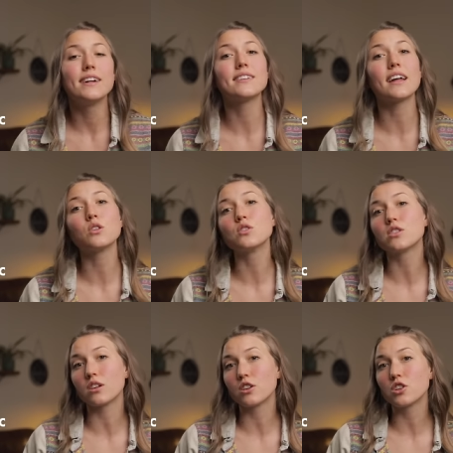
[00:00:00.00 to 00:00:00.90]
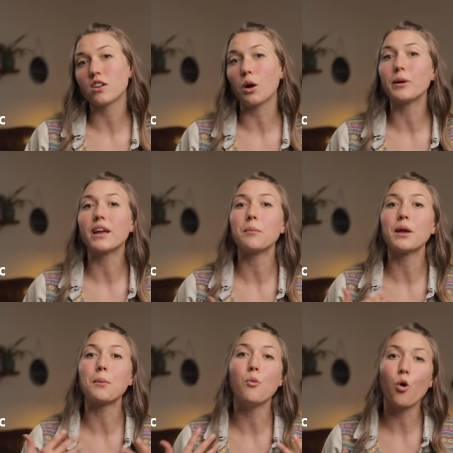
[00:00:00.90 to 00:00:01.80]
is that those surges are
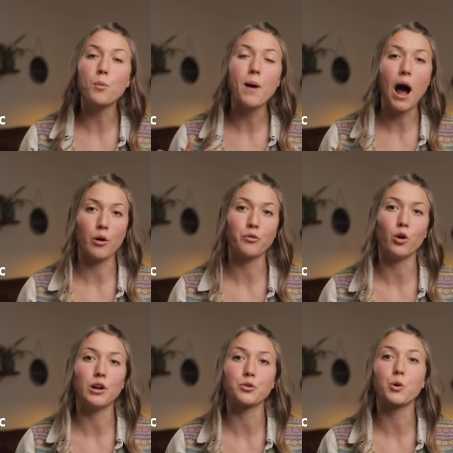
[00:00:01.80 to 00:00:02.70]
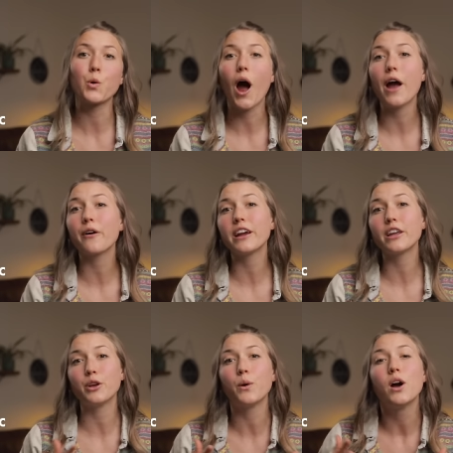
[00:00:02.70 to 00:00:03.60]
becoming more powerful and requiring
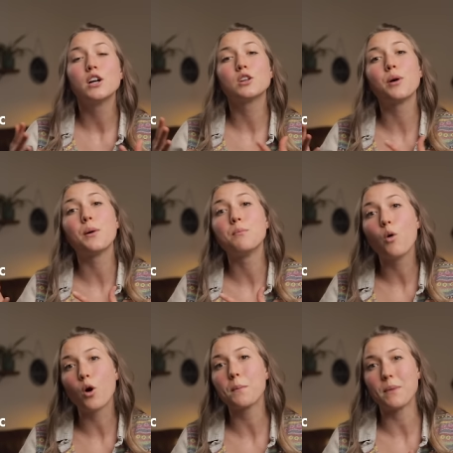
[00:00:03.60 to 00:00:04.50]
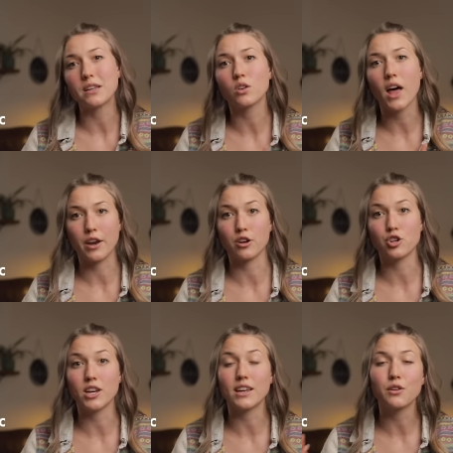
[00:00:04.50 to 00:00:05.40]
you to put more mental
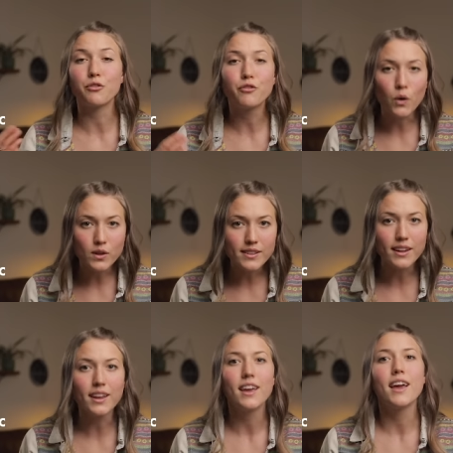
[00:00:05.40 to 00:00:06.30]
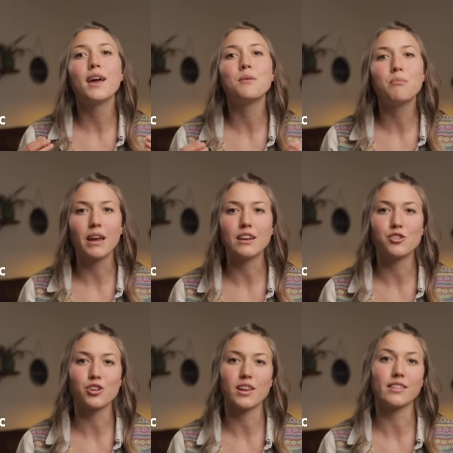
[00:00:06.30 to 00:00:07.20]
energy into focusing and
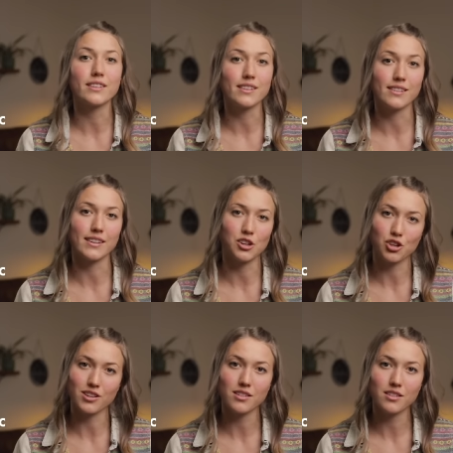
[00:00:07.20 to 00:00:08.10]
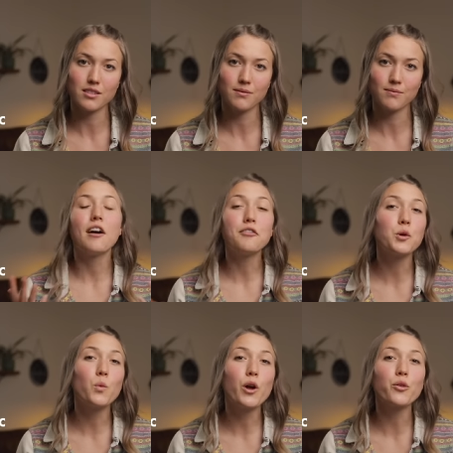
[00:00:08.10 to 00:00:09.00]
managing the sensations. Now, if
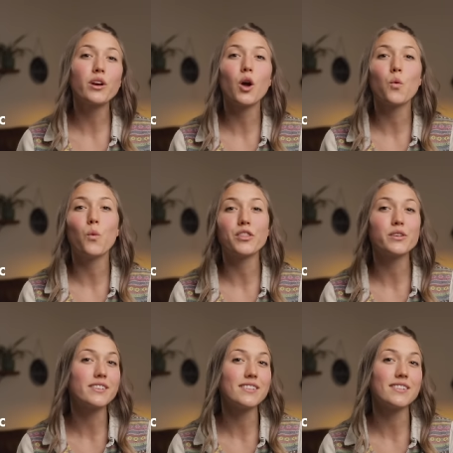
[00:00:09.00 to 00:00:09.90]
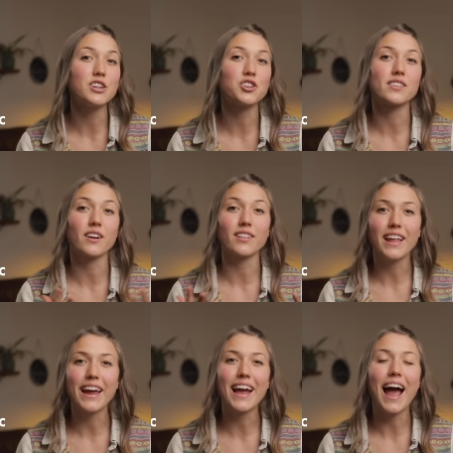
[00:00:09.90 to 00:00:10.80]
you're wondering what those sensations are
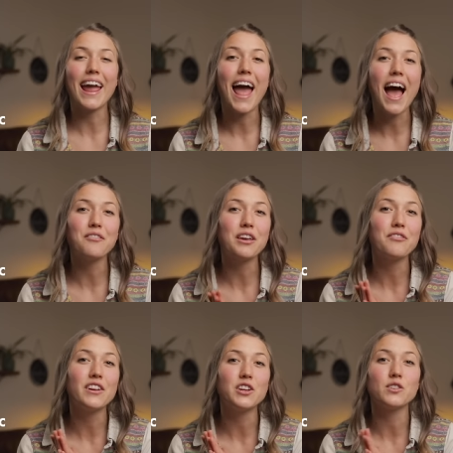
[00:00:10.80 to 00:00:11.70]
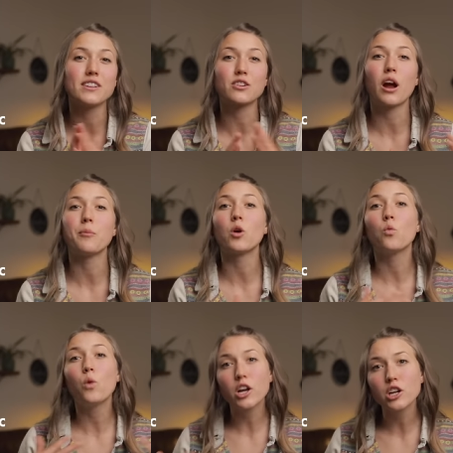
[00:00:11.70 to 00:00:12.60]
like, I have a video
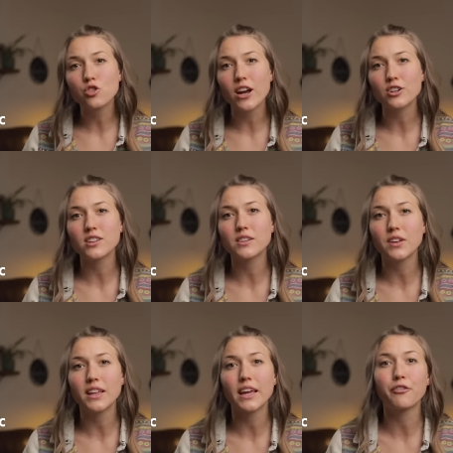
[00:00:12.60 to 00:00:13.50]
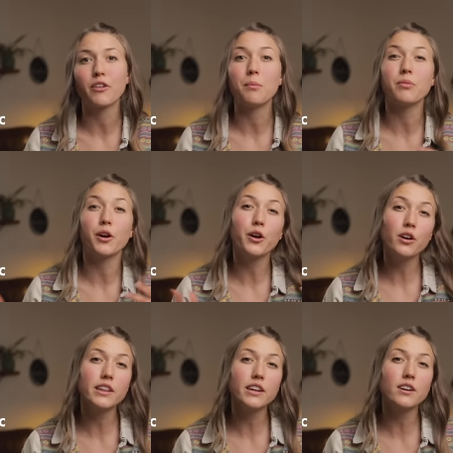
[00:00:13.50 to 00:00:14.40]
describing what contractions feel like from the
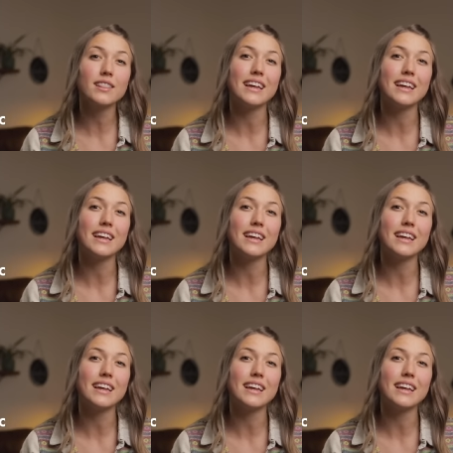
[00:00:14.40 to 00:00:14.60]
earlier,